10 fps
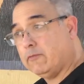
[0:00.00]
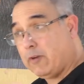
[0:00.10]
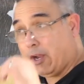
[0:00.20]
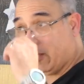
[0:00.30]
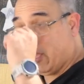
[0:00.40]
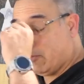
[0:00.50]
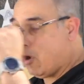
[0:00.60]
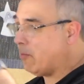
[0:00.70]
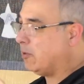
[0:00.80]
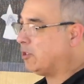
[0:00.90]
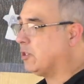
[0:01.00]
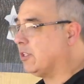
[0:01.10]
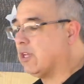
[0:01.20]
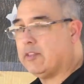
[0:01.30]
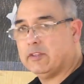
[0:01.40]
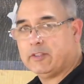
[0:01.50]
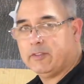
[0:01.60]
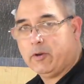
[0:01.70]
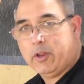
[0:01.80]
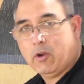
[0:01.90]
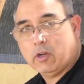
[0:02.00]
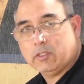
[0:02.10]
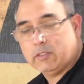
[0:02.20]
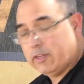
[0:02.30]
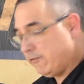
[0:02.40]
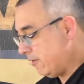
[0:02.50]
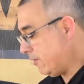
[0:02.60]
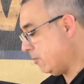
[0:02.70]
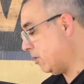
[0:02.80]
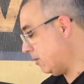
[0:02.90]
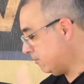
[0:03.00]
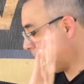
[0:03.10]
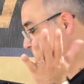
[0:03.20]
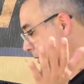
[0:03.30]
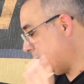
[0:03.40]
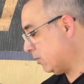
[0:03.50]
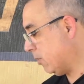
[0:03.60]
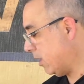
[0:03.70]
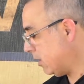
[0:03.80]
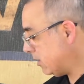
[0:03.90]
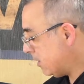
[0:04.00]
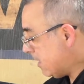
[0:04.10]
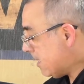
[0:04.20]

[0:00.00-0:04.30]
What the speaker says: Frankly, I probably should have done this at 30 yards instead of 50, but it is what it is.